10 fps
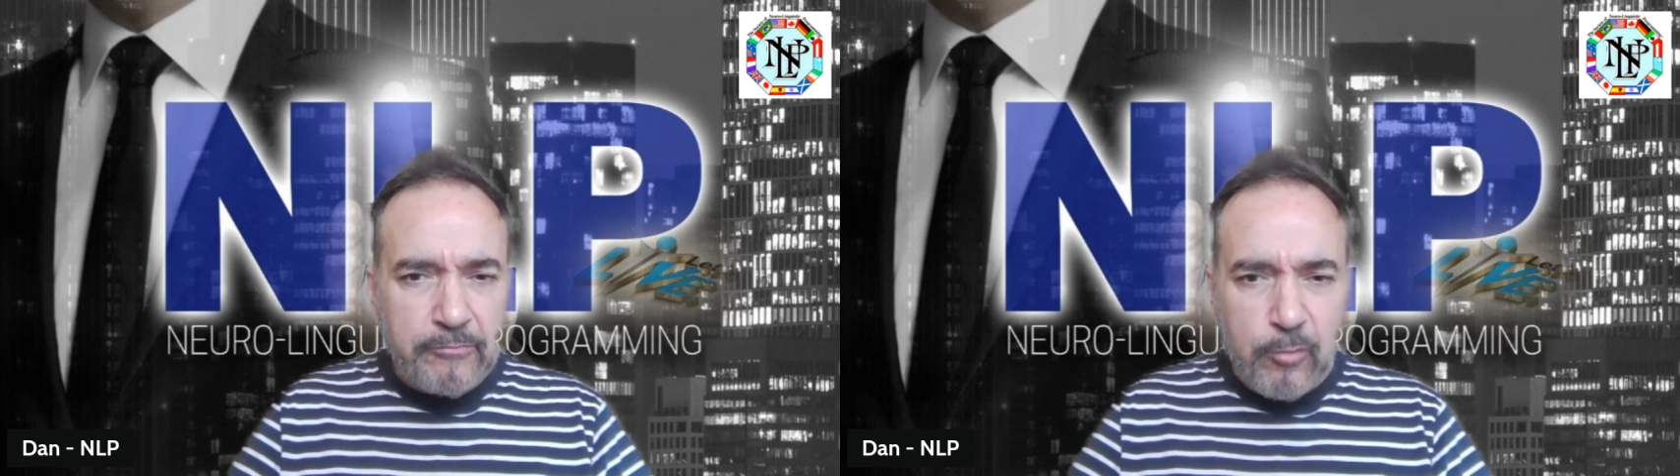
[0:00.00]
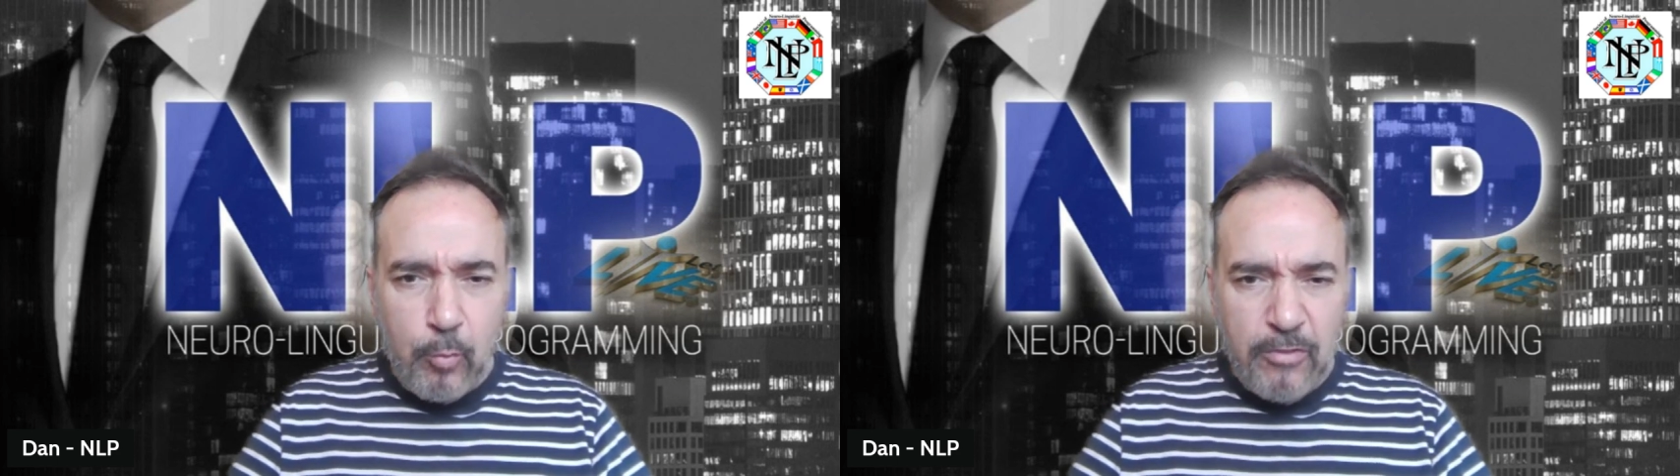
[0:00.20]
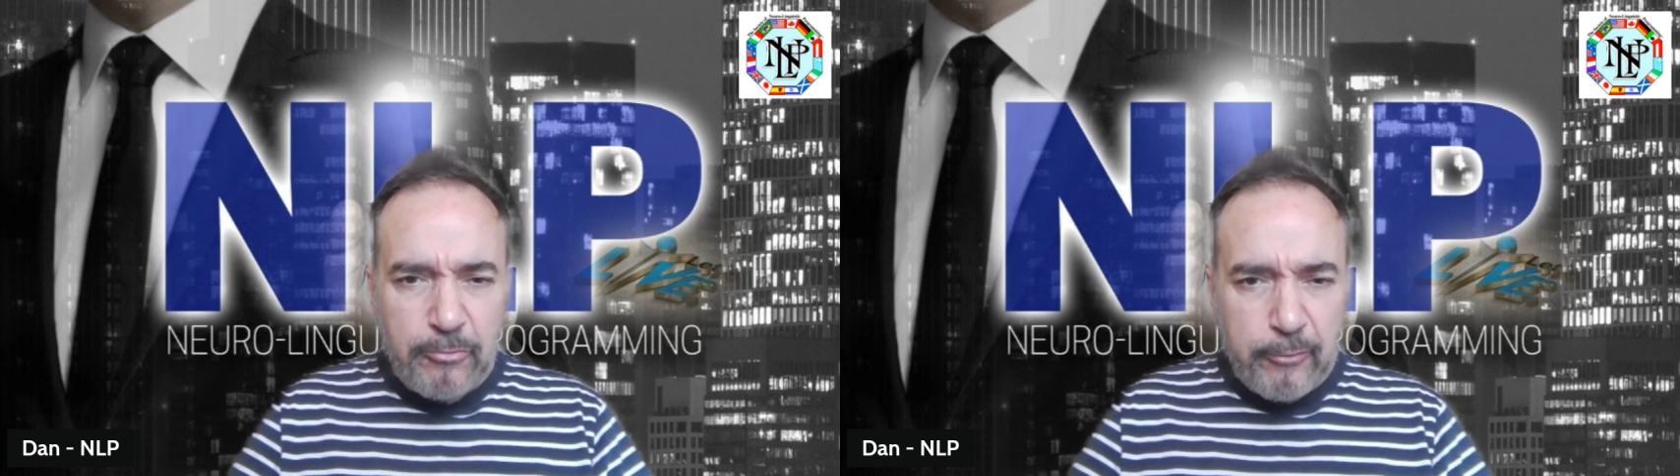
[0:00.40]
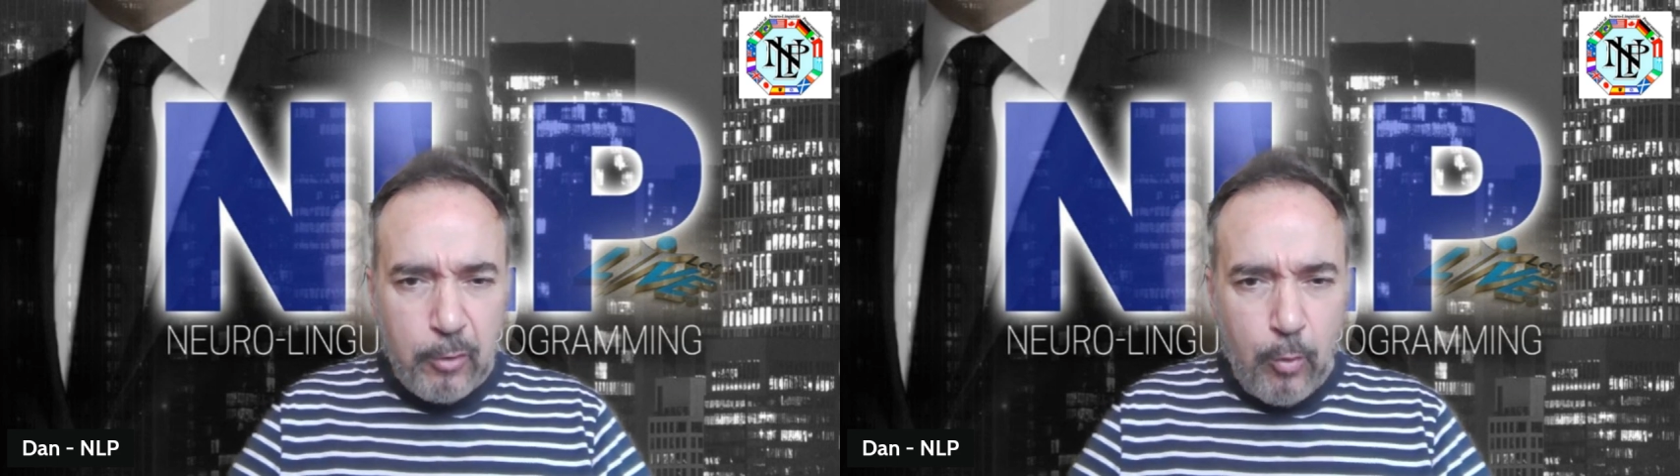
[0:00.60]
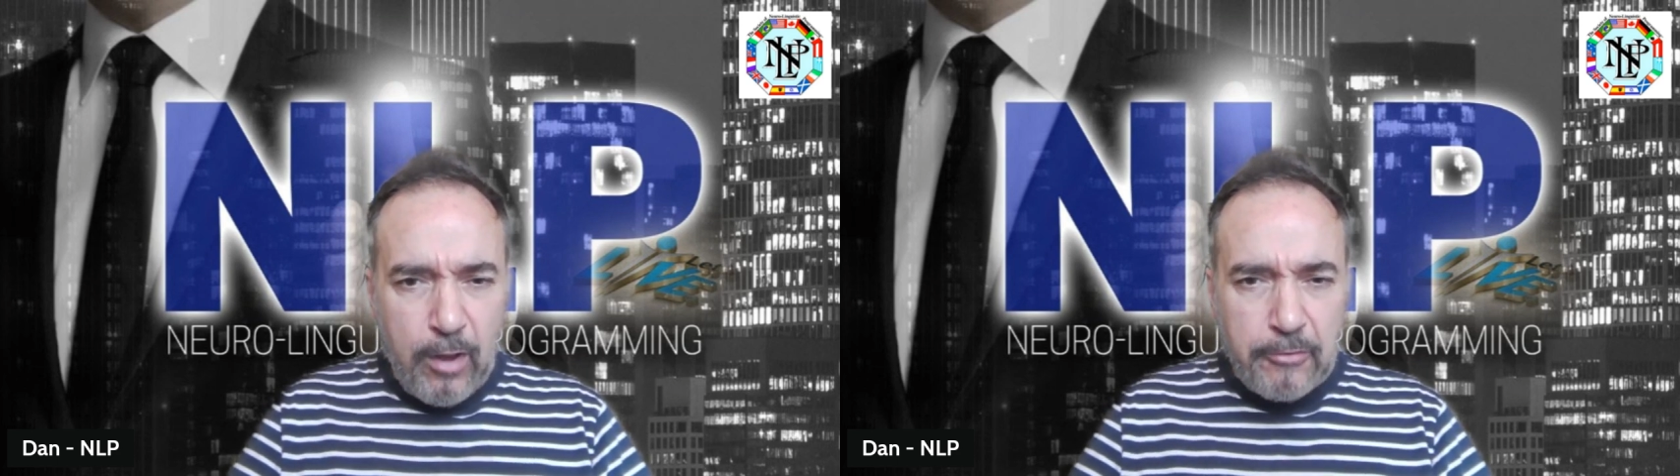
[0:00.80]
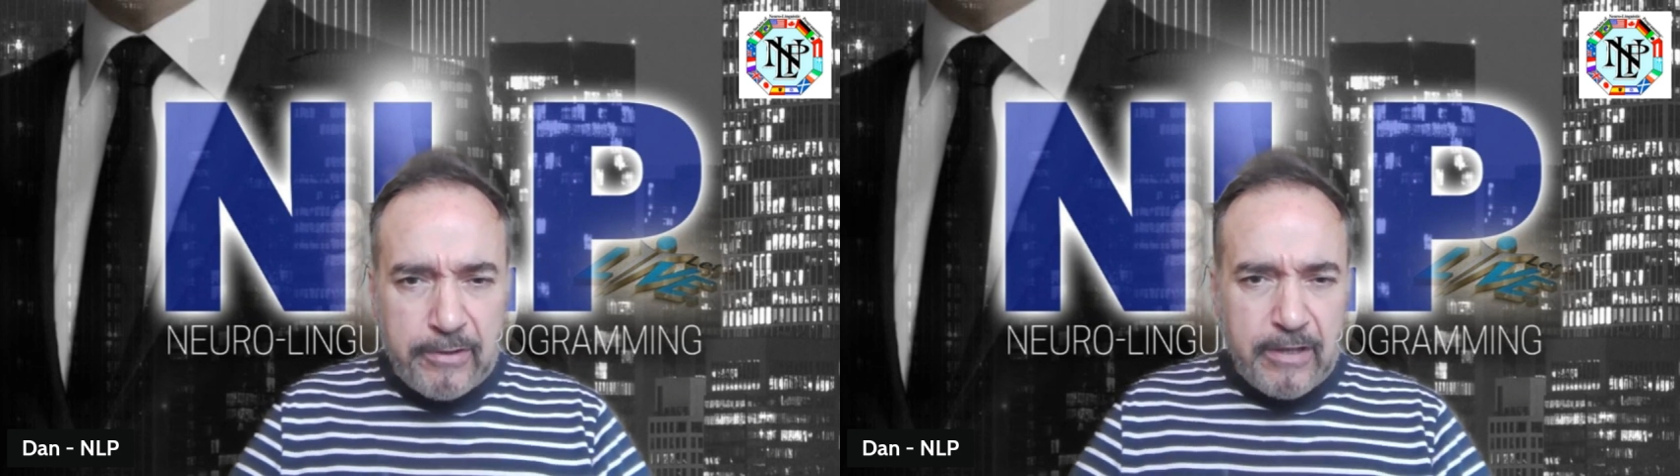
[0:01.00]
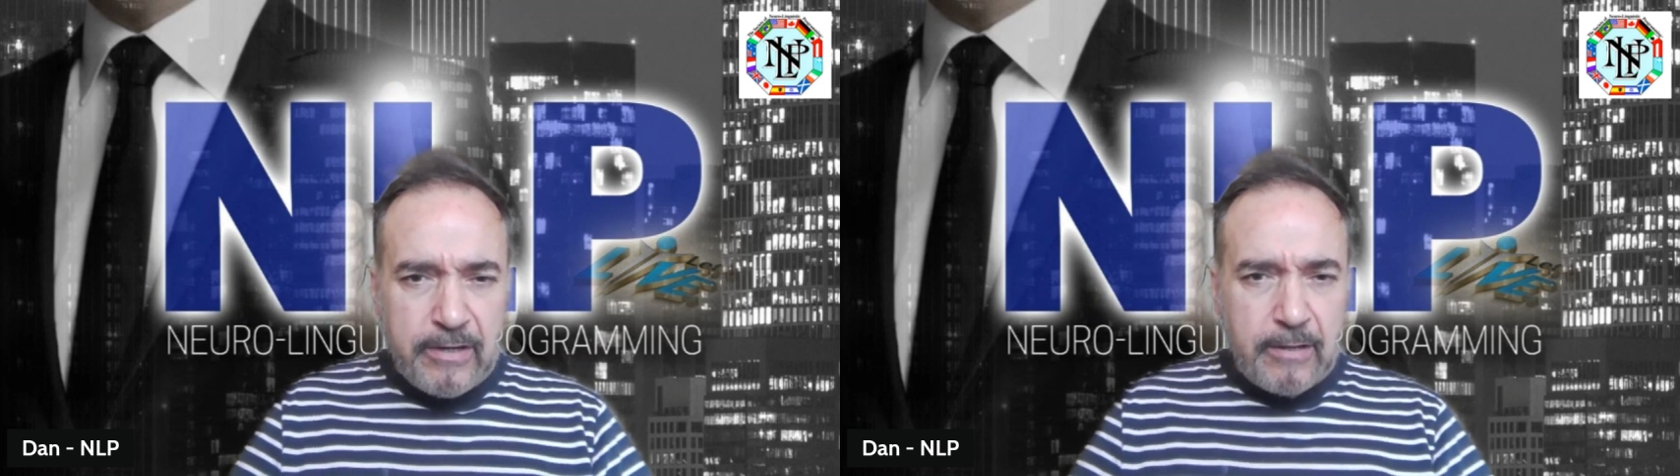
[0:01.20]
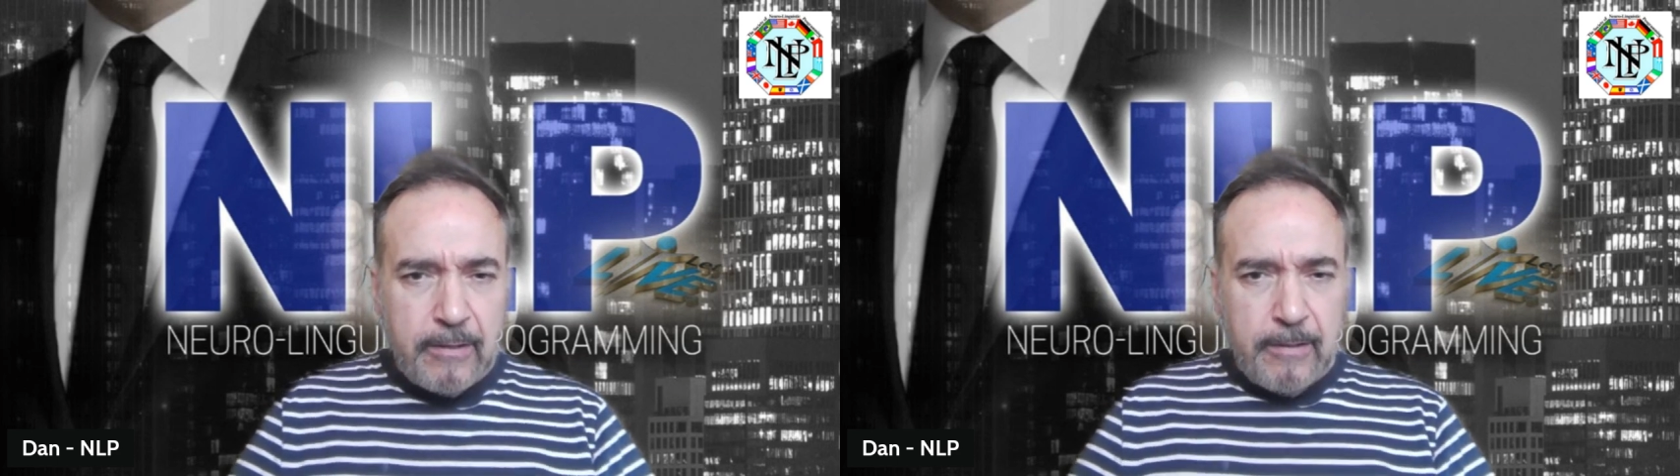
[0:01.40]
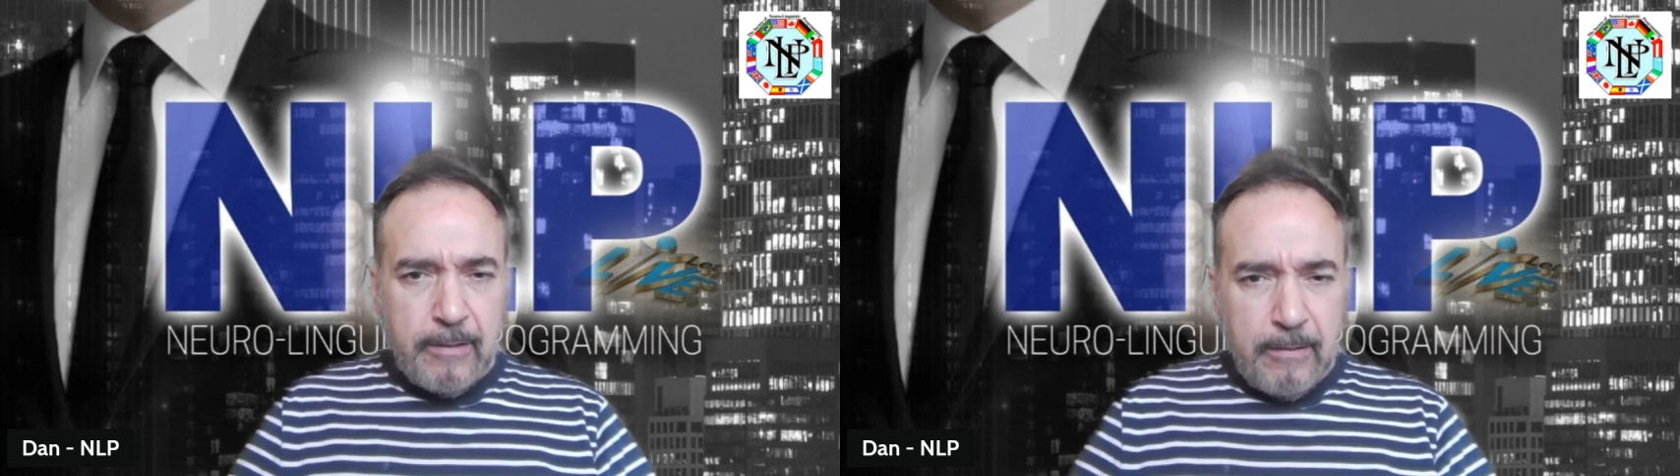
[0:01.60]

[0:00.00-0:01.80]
and they're wondering where they're getting